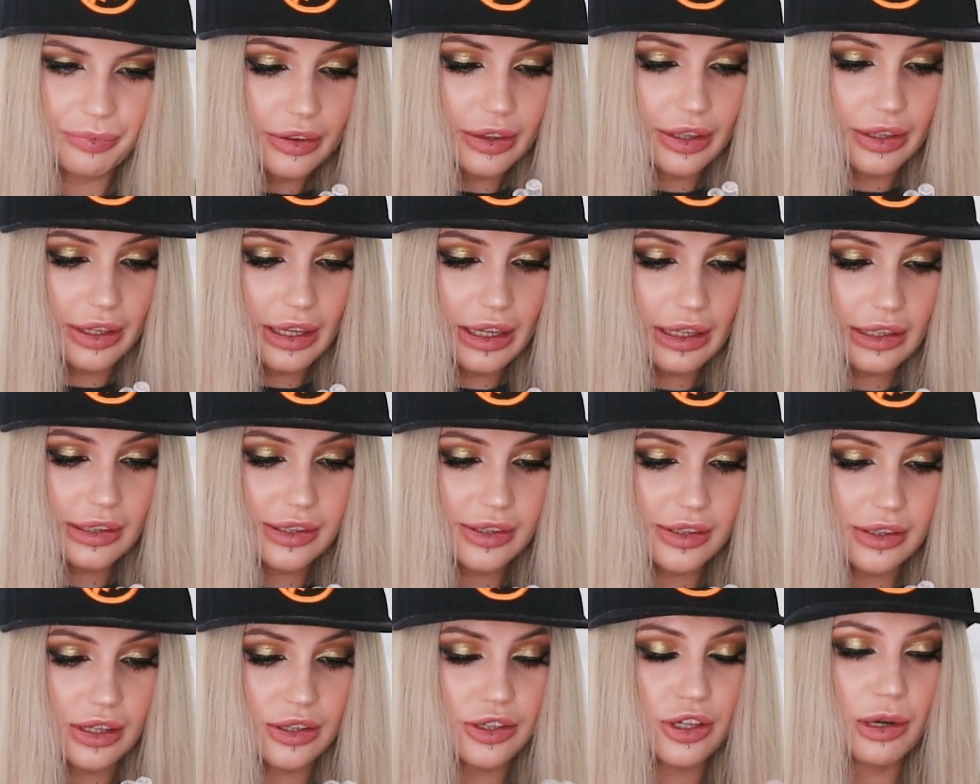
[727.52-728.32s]

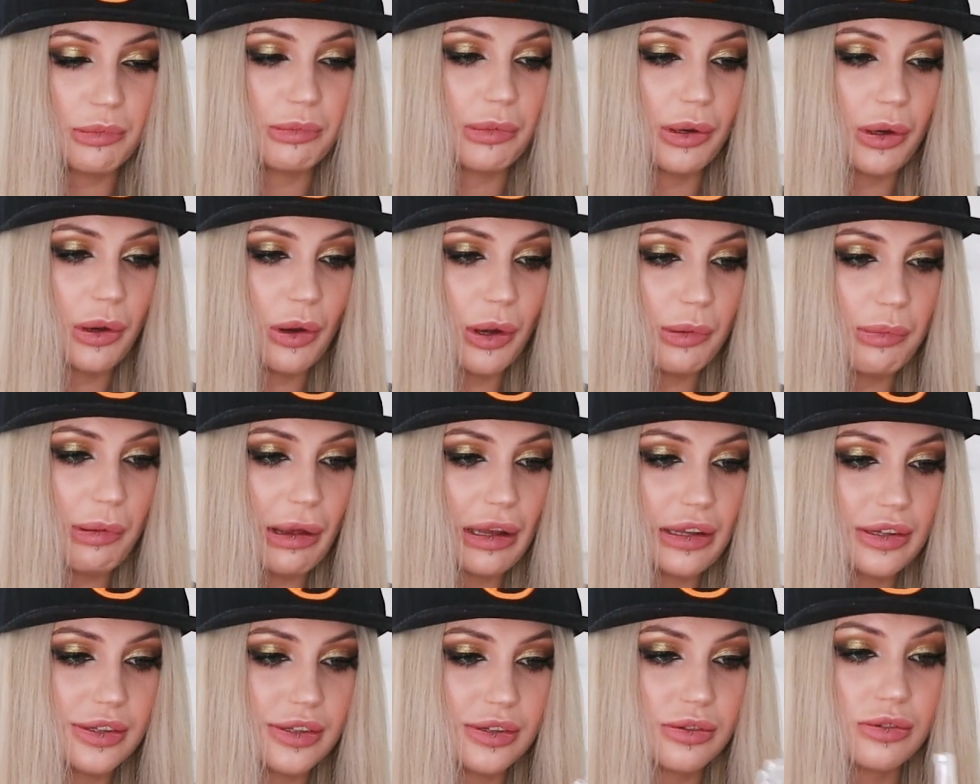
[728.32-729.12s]
NYX jumbo eye
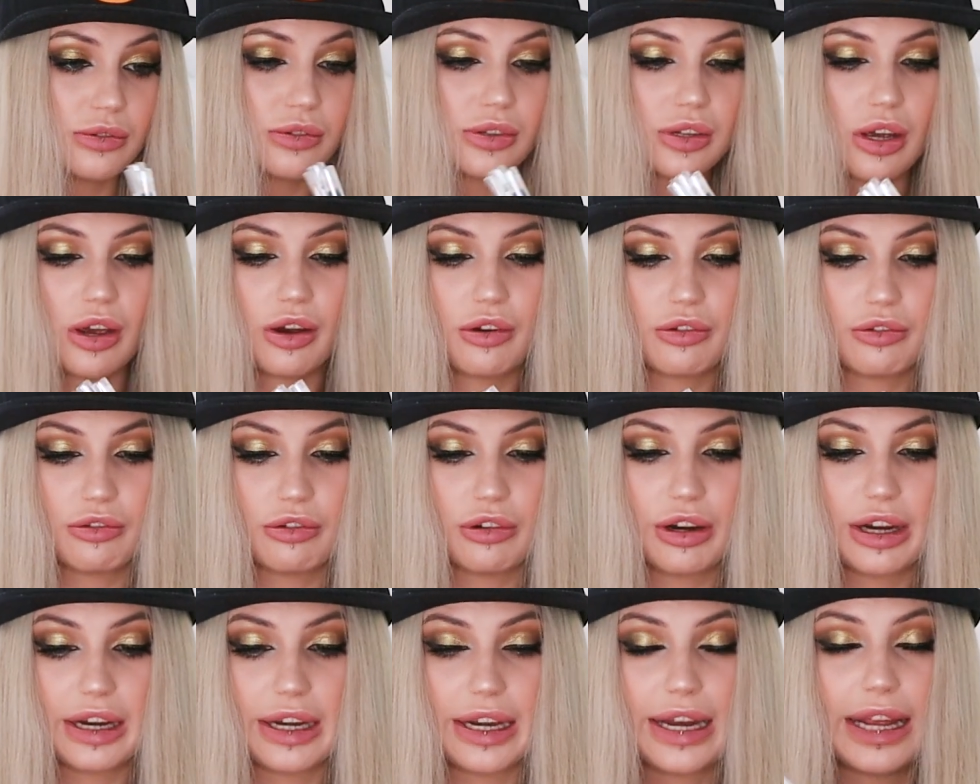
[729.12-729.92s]
pencils are
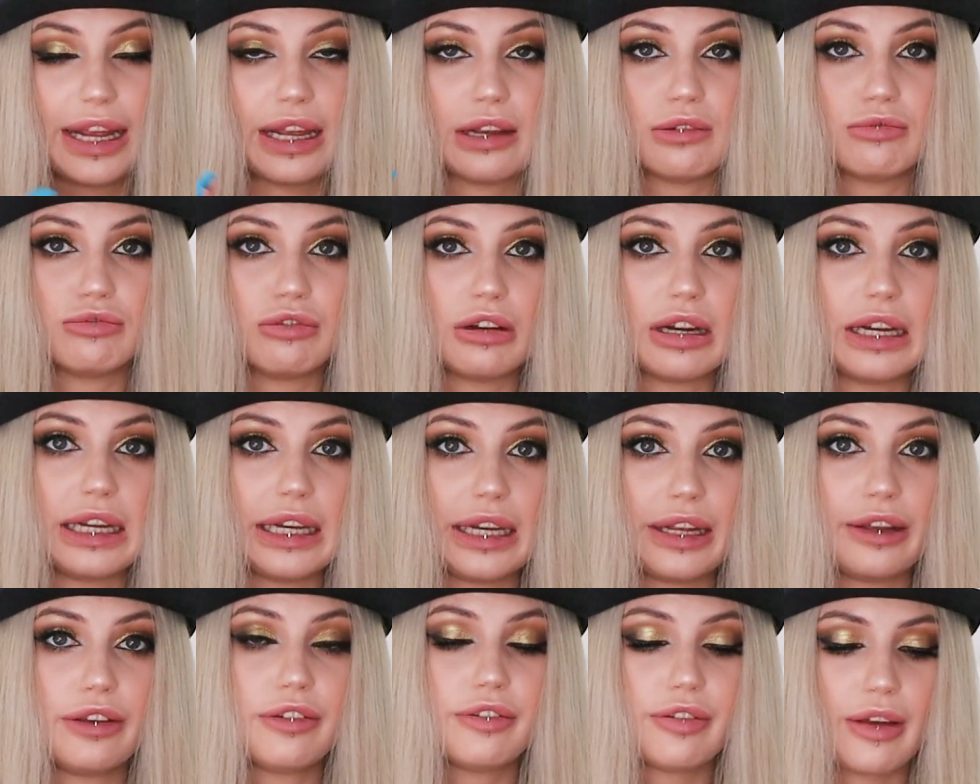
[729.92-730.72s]
really,
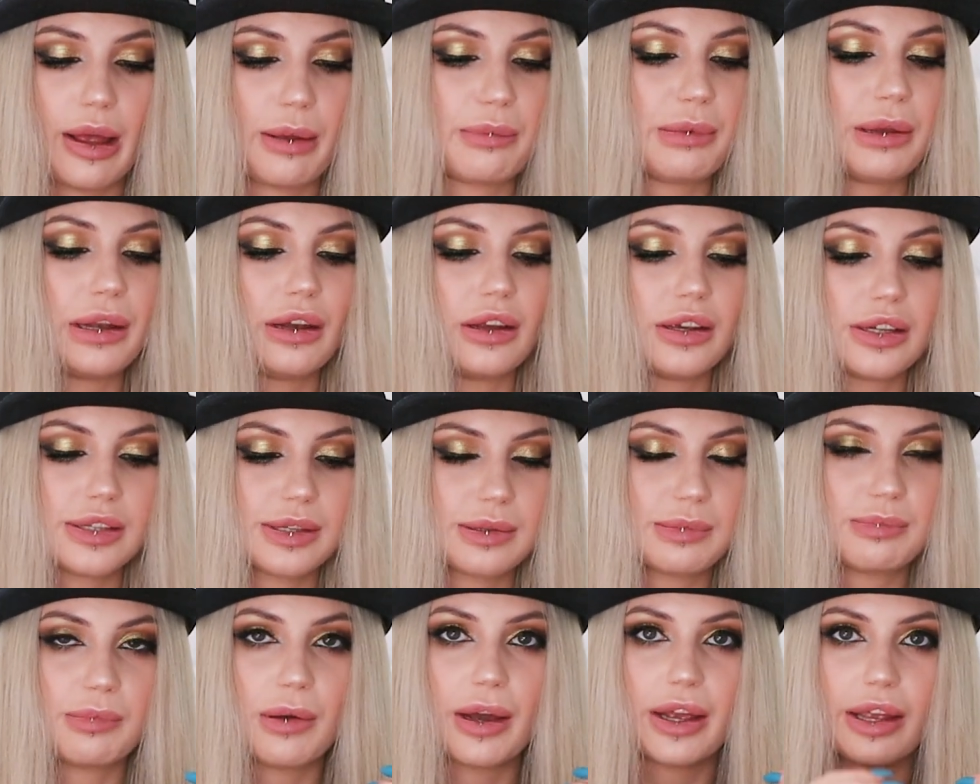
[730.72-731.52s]
really
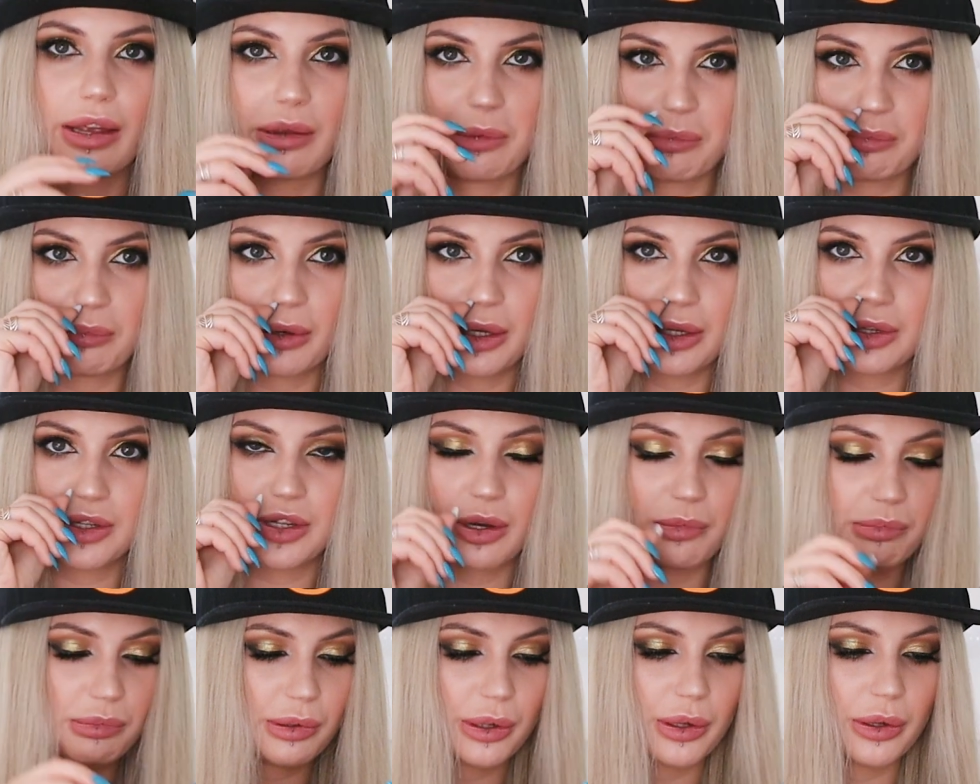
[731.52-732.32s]
fabulous. My
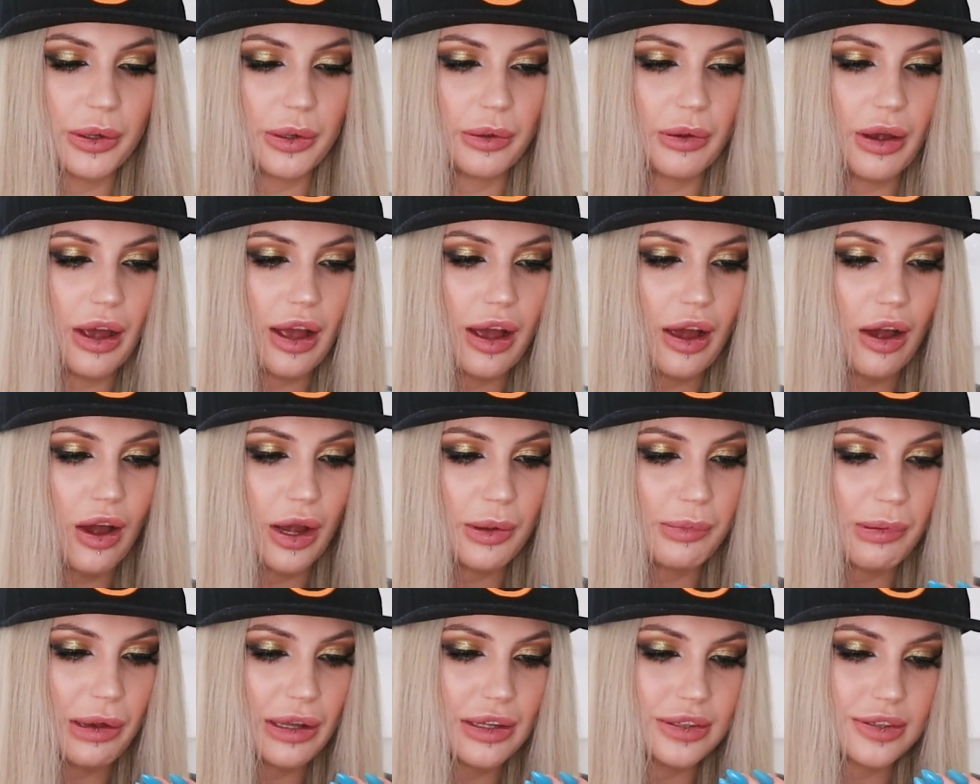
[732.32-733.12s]
jumbo
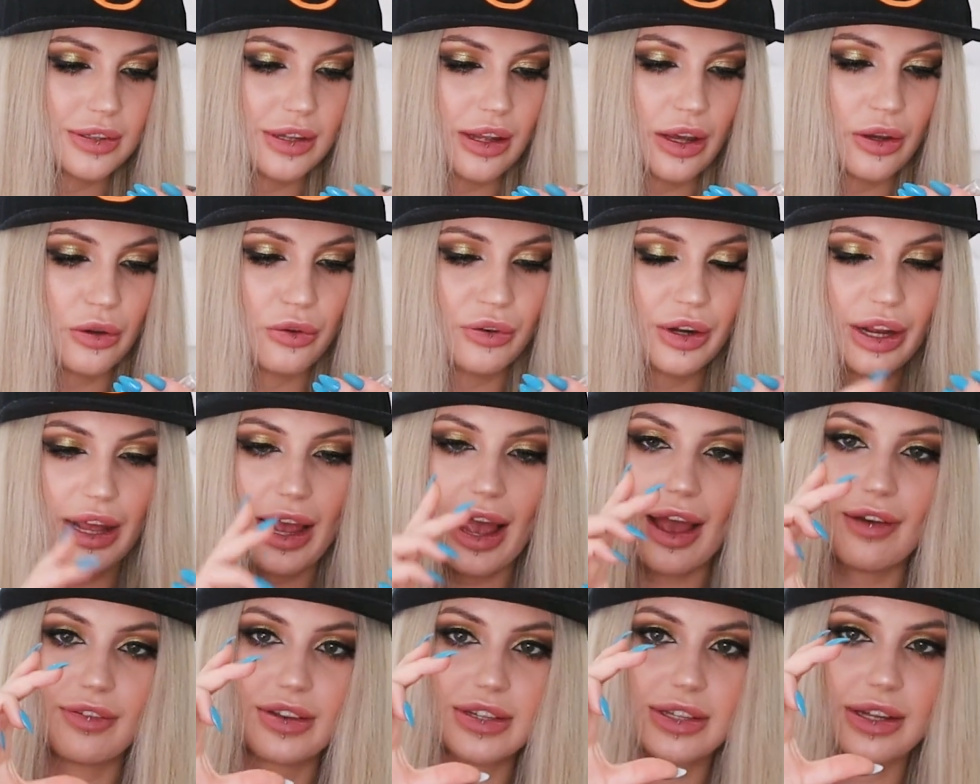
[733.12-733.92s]
eye pencil that I already
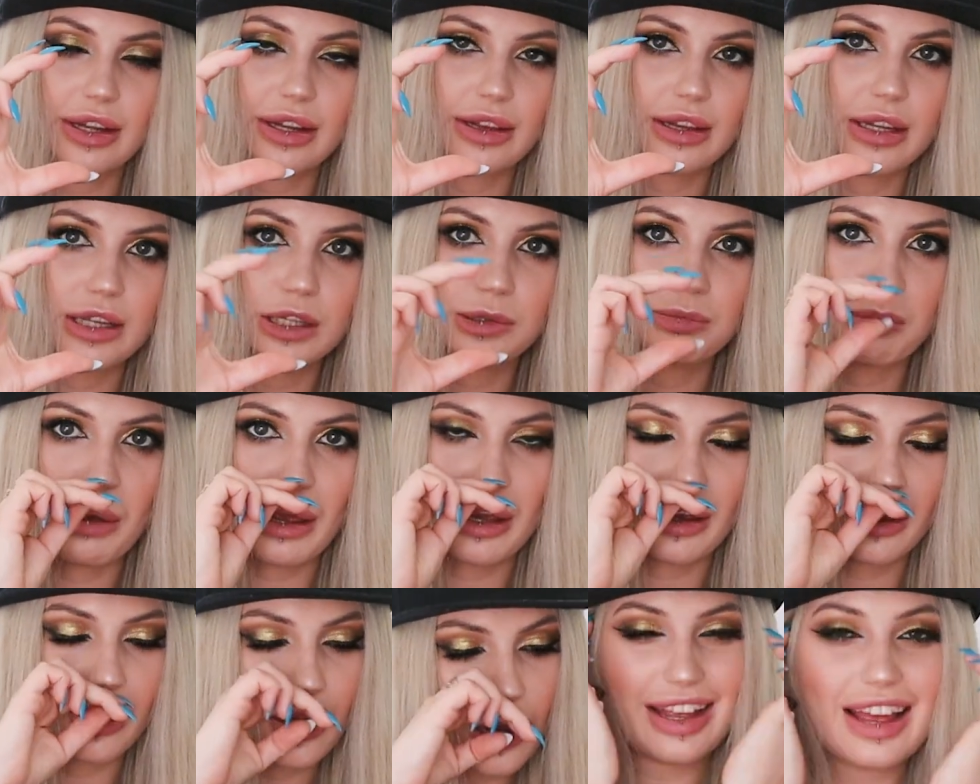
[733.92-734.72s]
have is like this
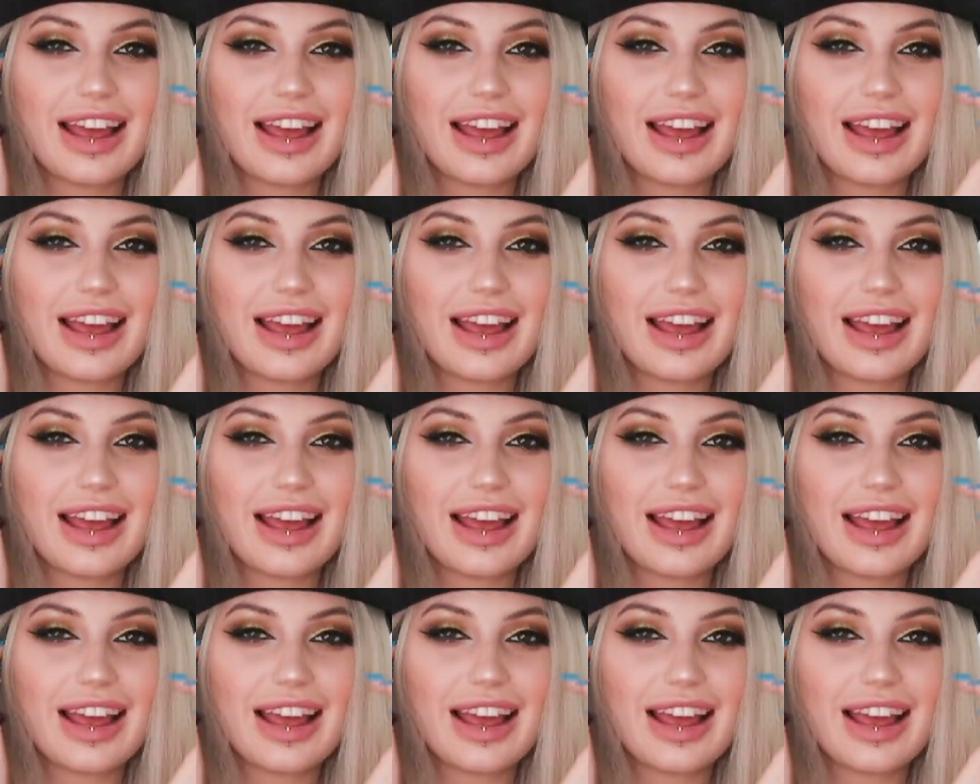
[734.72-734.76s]
big.